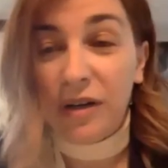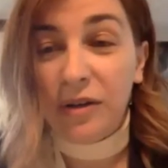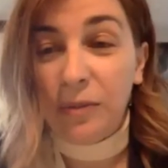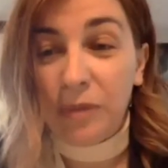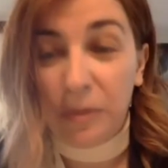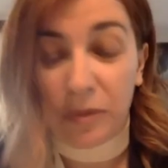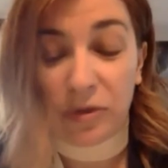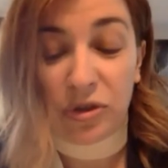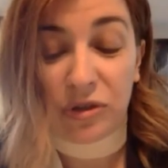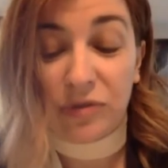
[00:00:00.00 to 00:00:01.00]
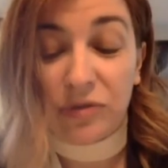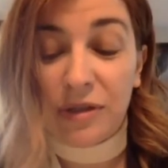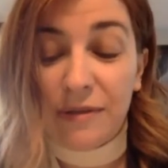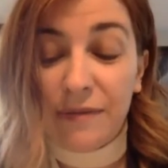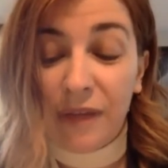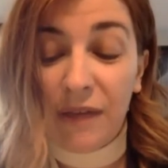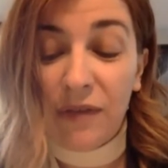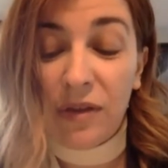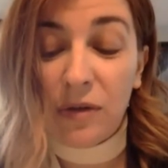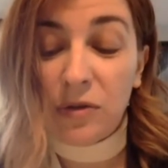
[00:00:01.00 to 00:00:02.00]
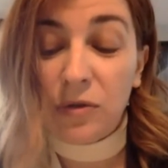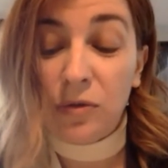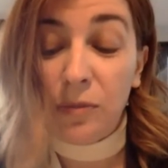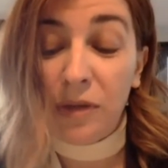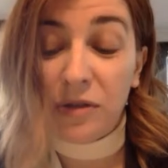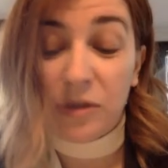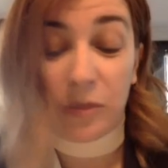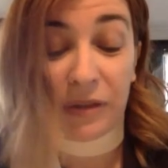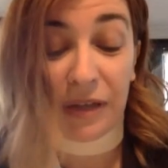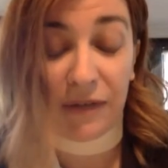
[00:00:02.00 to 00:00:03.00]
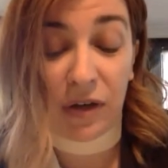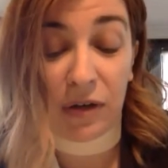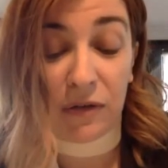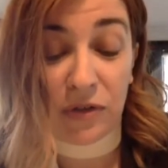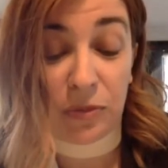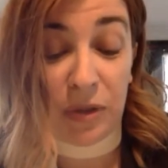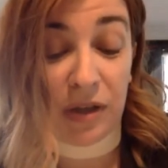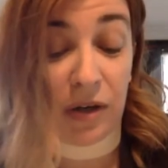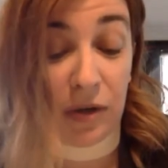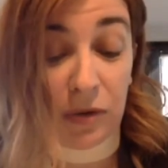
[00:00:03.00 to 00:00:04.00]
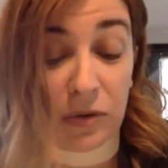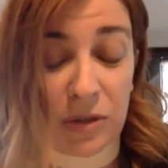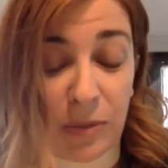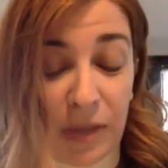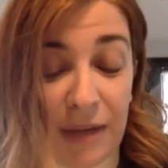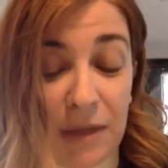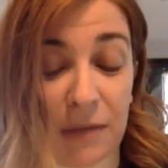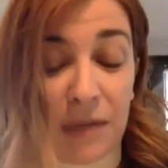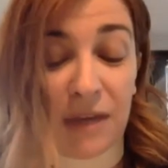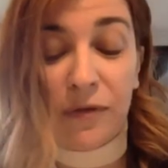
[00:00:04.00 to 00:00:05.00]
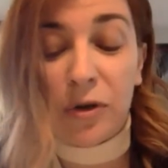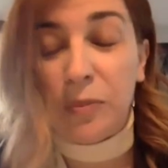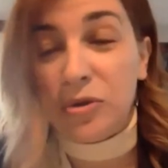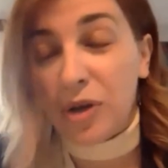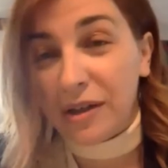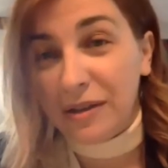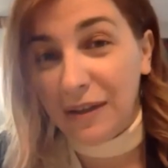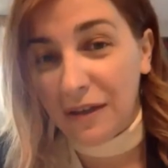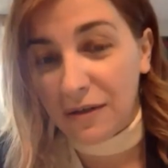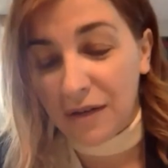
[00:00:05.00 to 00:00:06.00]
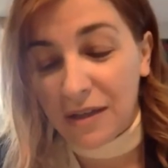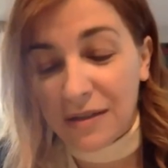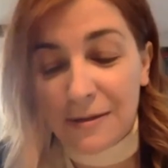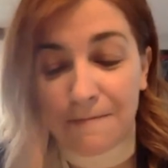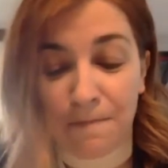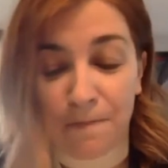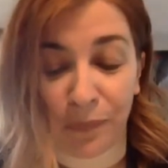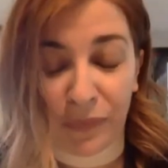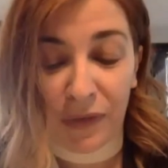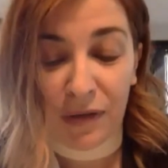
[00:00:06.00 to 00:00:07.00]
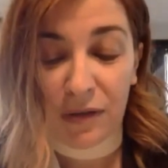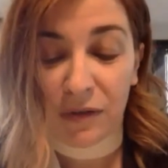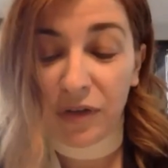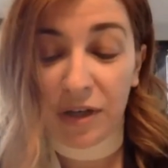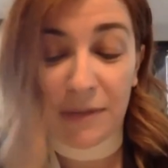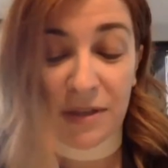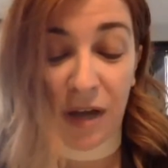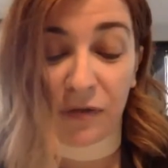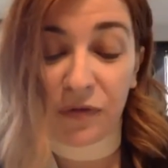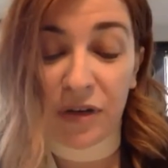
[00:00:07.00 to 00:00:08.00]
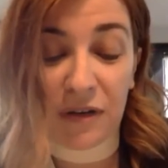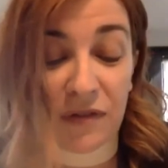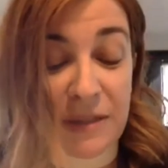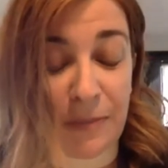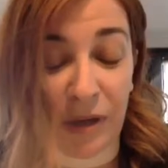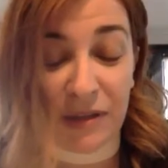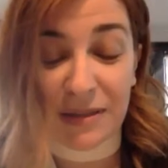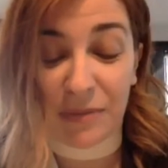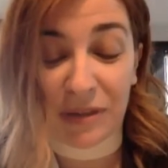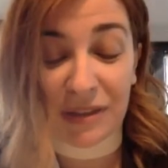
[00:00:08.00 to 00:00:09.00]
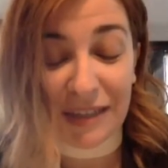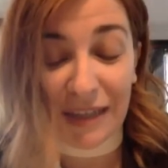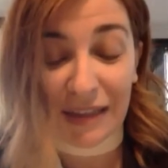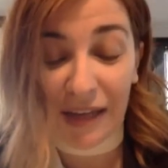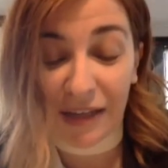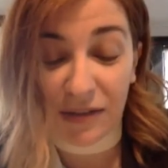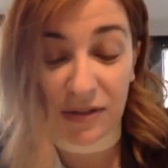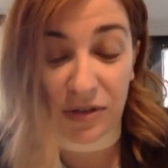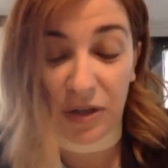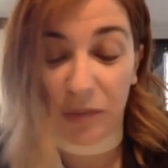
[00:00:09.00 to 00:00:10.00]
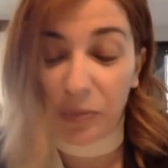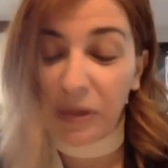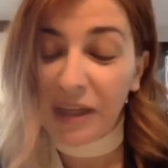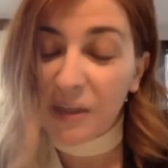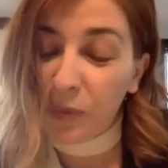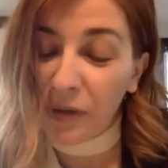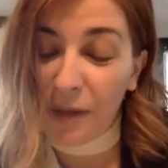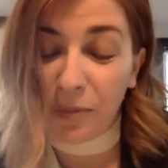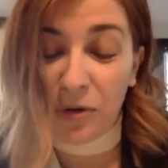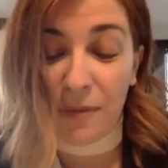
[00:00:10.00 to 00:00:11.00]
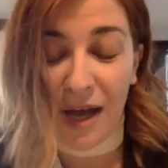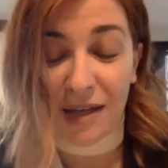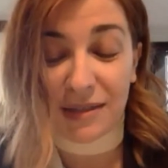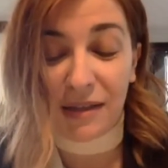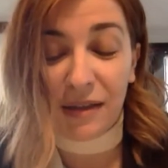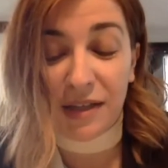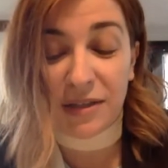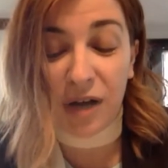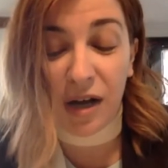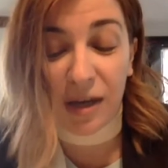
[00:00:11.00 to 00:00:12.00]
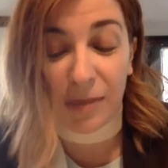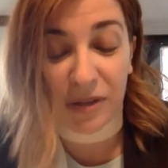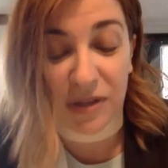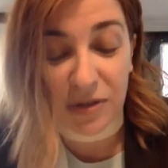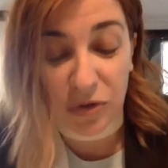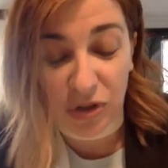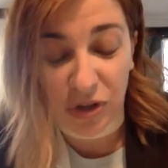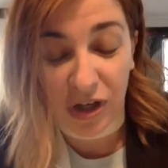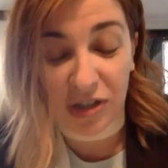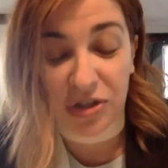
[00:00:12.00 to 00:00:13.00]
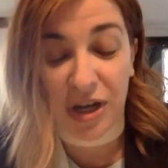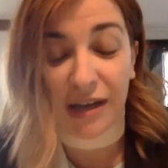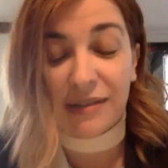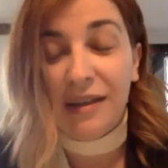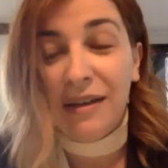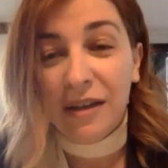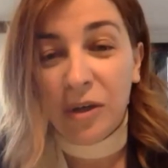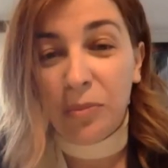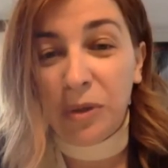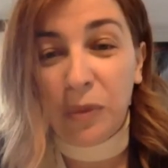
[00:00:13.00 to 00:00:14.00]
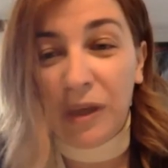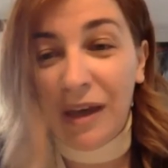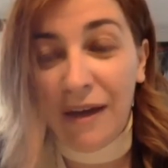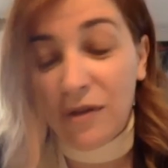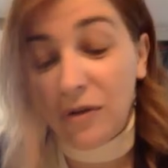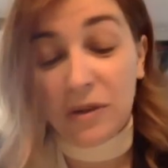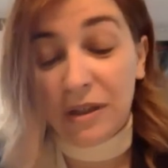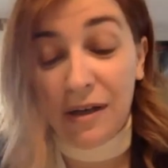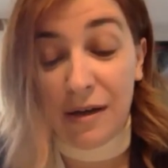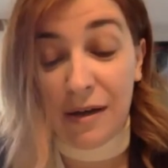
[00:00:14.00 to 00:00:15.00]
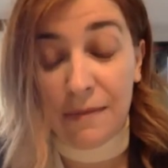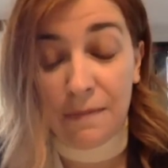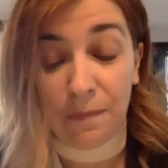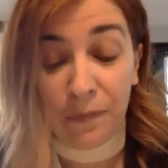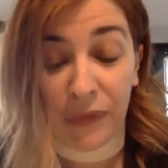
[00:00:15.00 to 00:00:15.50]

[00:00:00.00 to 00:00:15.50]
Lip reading: other people's children, even those whom mothers believe COVID to be a hoax, blaming me for obstructing their rights. Freedom is not free of responsibility, I'd like to scream. Please pull up your mask and let's talk about the social contract. But we have no time.